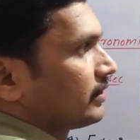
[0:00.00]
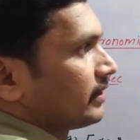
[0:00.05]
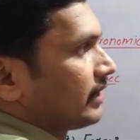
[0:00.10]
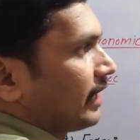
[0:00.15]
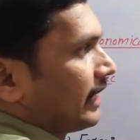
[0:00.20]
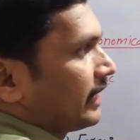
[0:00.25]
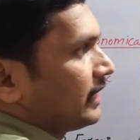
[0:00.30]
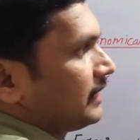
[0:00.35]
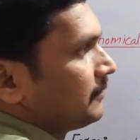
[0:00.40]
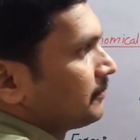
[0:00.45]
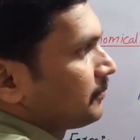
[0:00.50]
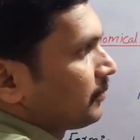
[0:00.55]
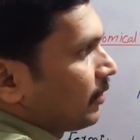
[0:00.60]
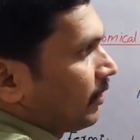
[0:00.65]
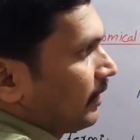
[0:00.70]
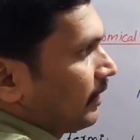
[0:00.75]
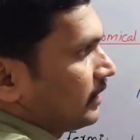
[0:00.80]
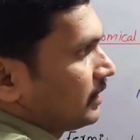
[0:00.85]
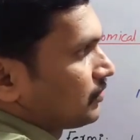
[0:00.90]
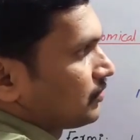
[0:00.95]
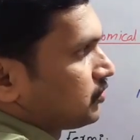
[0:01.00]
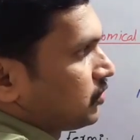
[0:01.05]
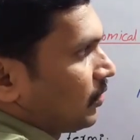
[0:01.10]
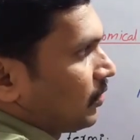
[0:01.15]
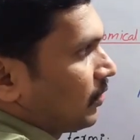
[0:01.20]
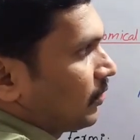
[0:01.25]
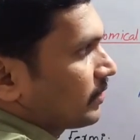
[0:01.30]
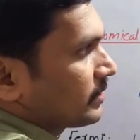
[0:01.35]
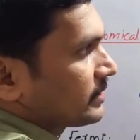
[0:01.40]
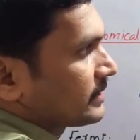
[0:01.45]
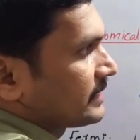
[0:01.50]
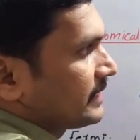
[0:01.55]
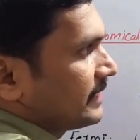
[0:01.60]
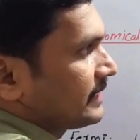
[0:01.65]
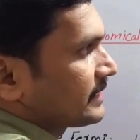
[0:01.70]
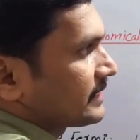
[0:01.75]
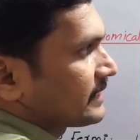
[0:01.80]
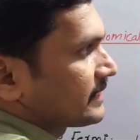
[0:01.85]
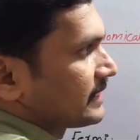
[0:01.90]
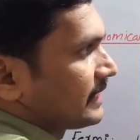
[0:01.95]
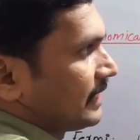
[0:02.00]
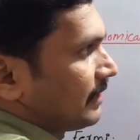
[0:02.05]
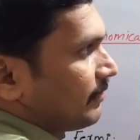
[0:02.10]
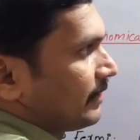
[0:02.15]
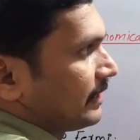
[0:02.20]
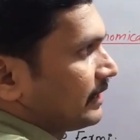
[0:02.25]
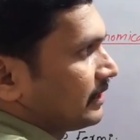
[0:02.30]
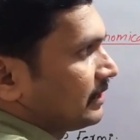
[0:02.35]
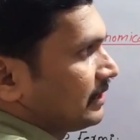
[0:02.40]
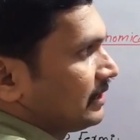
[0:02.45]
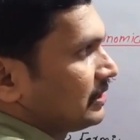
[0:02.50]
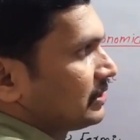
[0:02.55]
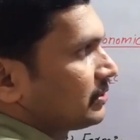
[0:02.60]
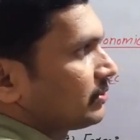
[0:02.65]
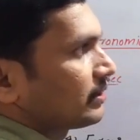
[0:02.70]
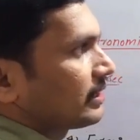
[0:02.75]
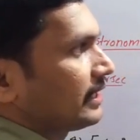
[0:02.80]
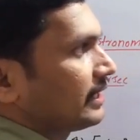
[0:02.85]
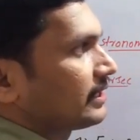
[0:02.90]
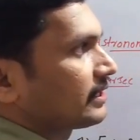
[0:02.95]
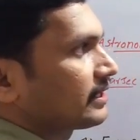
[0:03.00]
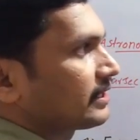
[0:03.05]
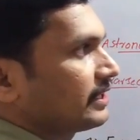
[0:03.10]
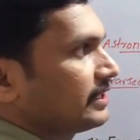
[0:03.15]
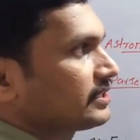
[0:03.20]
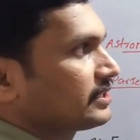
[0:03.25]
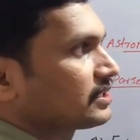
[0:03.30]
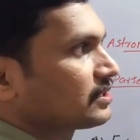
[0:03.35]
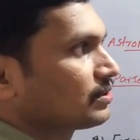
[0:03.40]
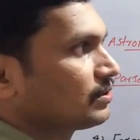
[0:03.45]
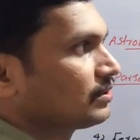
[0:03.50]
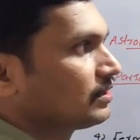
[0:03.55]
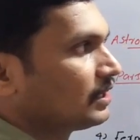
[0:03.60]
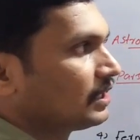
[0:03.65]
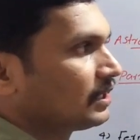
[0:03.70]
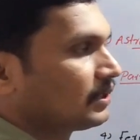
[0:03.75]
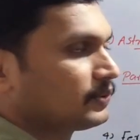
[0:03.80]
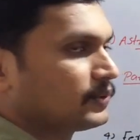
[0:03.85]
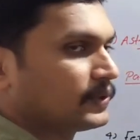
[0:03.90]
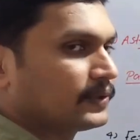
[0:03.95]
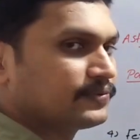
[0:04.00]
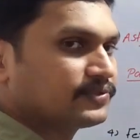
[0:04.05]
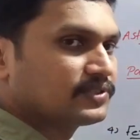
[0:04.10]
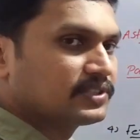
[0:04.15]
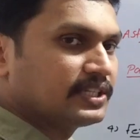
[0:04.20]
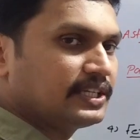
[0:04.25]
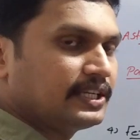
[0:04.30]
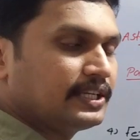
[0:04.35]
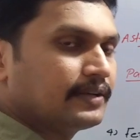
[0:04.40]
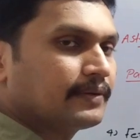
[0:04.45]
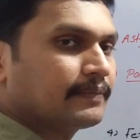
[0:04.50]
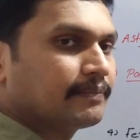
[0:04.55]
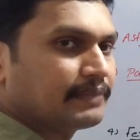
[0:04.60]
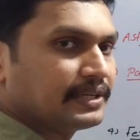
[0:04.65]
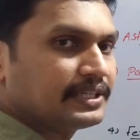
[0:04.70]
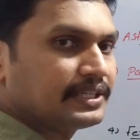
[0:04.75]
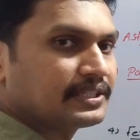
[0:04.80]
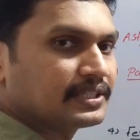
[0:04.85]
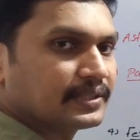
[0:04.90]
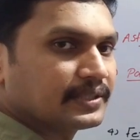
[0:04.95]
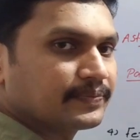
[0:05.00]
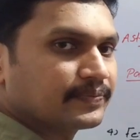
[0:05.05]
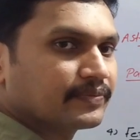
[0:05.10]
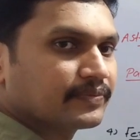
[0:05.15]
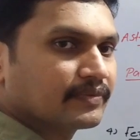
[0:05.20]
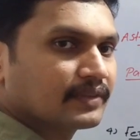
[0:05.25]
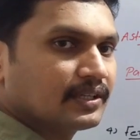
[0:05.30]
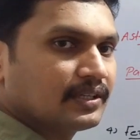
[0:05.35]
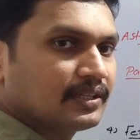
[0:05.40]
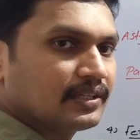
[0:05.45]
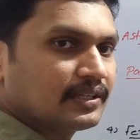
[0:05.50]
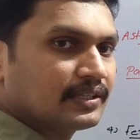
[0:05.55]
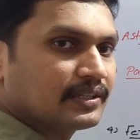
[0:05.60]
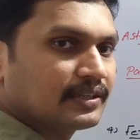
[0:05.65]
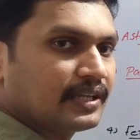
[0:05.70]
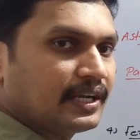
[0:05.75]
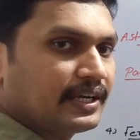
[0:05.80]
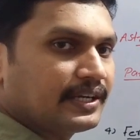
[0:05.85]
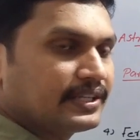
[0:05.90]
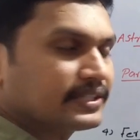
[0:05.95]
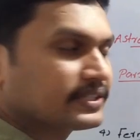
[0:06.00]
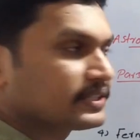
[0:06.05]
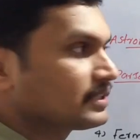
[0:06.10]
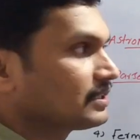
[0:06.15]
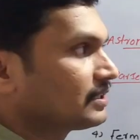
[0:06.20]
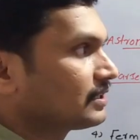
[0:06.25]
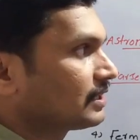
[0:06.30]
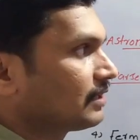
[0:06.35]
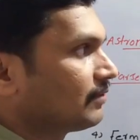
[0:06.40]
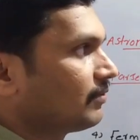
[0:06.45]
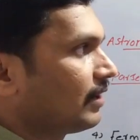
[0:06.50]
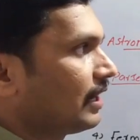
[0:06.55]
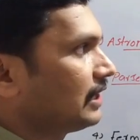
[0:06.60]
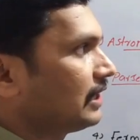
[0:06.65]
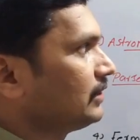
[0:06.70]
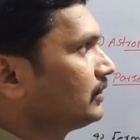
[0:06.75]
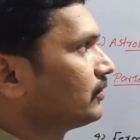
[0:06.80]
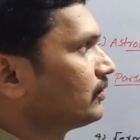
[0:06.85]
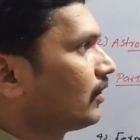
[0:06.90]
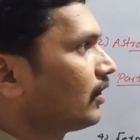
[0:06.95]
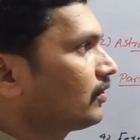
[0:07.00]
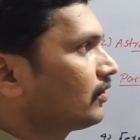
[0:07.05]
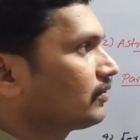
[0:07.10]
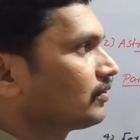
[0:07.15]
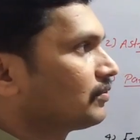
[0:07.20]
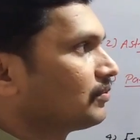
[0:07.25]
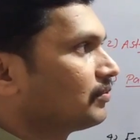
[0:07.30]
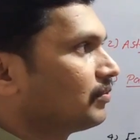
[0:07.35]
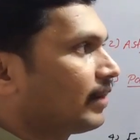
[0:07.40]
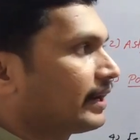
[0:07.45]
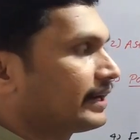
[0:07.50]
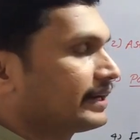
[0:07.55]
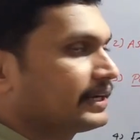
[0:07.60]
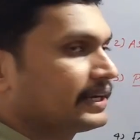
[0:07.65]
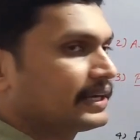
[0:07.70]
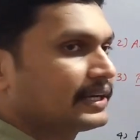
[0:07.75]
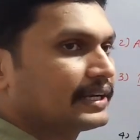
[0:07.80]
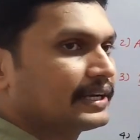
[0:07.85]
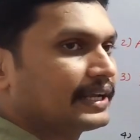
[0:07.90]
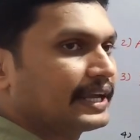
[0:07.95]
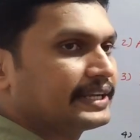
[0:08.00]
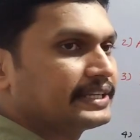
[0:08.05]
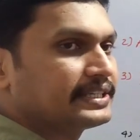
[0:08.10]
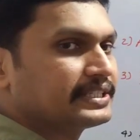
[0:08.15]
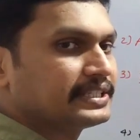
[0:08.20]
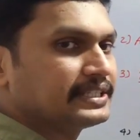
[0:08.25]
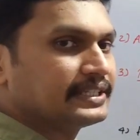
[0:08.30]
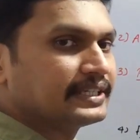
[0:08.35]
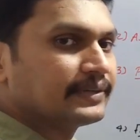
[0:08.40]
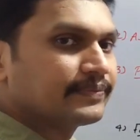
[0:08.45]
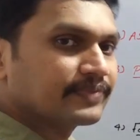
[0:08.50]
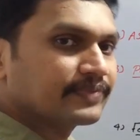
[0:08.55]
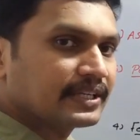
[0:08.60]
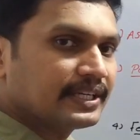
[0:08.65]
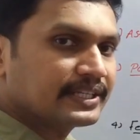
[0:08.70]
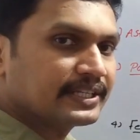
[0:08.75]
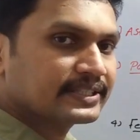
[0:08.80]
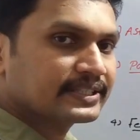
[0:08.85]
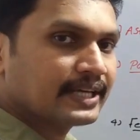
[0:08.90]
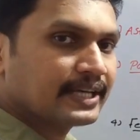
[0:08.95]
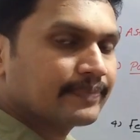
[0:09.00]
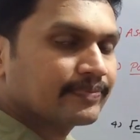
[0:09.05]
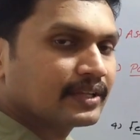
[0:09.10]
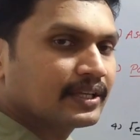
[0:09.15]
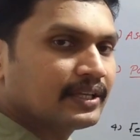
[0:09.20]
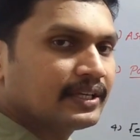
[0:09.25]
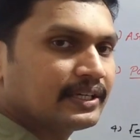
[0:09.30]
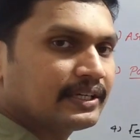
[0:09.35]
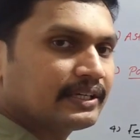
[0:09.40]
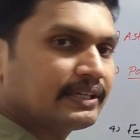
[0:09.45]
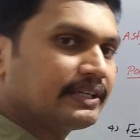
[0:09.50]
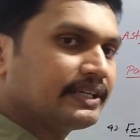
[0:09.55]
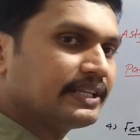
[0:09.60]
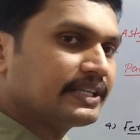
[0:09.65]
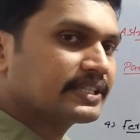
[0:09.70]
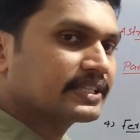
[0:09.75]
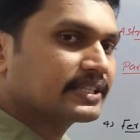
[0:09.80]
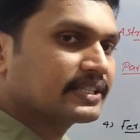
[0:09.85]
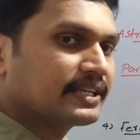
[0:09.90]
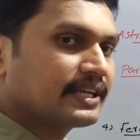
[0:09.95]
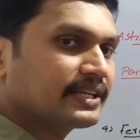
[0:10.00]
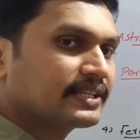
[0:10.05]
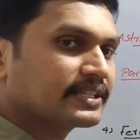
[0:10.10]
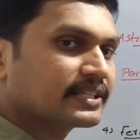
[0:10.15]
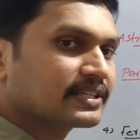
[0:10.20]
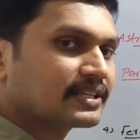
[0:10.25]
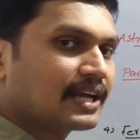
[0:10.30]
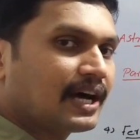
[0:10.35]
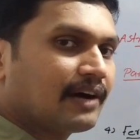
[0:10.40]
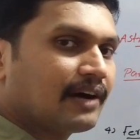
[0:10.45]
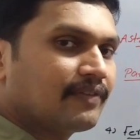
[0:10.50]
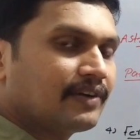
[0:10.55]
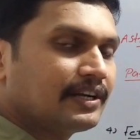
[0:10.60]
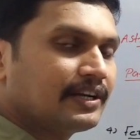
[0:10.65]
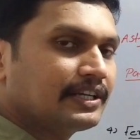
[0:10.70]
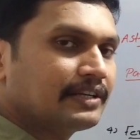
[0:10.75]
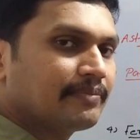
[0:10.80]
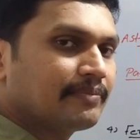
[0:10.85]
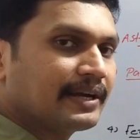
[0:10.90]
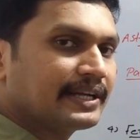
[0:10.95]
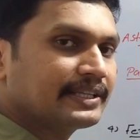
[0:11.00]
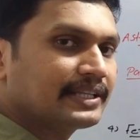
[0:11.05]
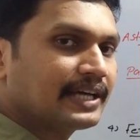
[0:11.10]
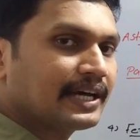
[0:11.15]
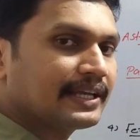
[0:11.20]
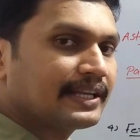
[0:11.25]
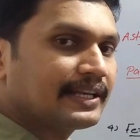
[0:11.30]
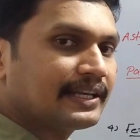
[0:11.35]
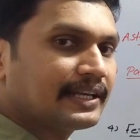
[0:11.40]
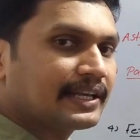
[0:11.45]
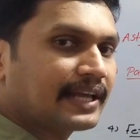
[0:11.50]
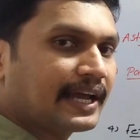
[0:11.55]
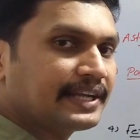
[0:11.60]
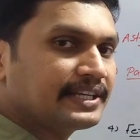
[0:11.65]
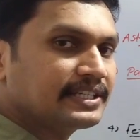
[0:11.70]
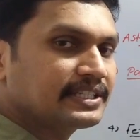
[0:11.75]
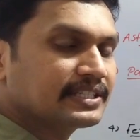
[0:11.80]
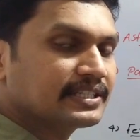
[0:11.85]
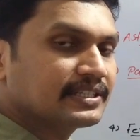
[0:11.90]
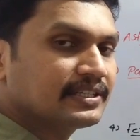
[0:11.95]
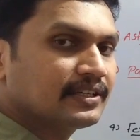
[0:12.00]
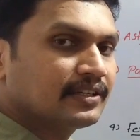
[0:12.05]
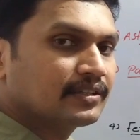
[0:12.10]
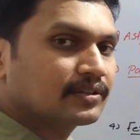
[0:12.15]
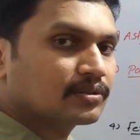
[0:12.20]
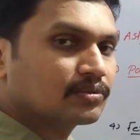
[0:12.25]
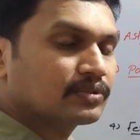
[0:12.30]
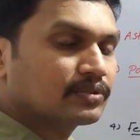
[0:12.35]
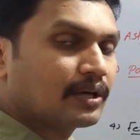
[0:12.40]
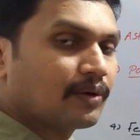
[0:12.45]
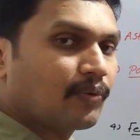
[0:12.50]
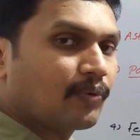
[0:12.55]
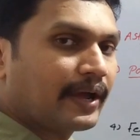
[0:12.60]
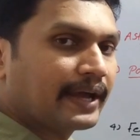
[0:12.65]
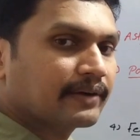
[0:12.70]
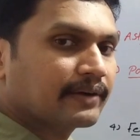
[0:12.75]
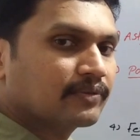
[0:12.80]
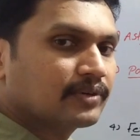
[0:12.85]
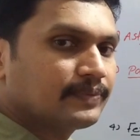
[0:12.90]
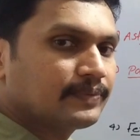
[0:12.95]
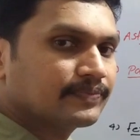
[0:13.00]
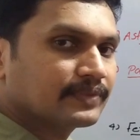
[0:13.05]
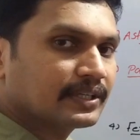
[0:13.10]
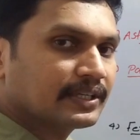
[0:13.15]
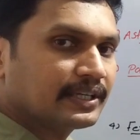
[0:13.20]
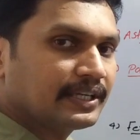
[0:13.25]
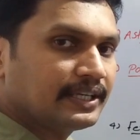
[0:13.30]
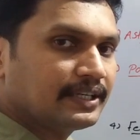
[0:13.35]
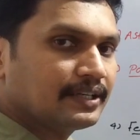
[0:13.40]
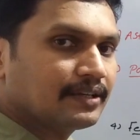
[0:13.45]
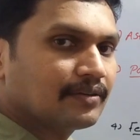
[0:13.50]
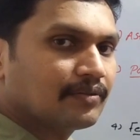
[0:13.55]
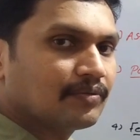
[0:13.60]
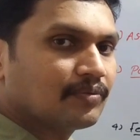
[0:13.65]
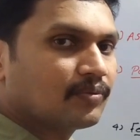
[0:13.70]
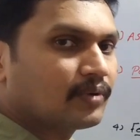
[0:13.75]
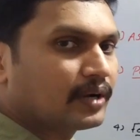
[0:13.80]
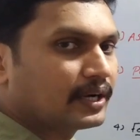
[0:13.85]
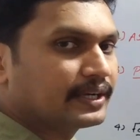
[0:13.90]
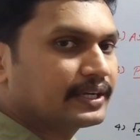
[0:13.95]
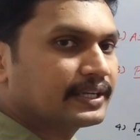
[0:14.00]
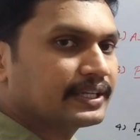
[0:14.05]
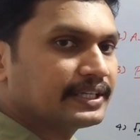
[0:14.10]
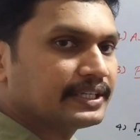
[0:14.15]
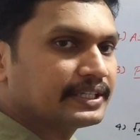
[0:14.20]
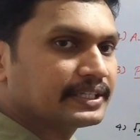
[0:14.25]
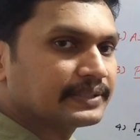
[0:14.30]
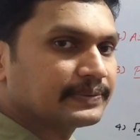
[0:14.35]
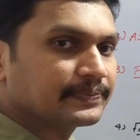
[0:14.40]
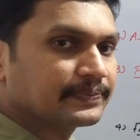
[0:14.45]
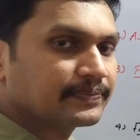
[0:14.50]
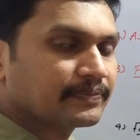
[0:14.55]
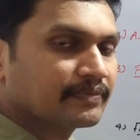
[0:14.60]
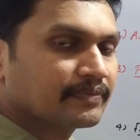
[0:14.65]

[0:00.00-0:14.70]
9.467 into 10 raised to 15 meter. That is the value of 1 light year. It is the distance traveled by the light through the vacuum in 1 year.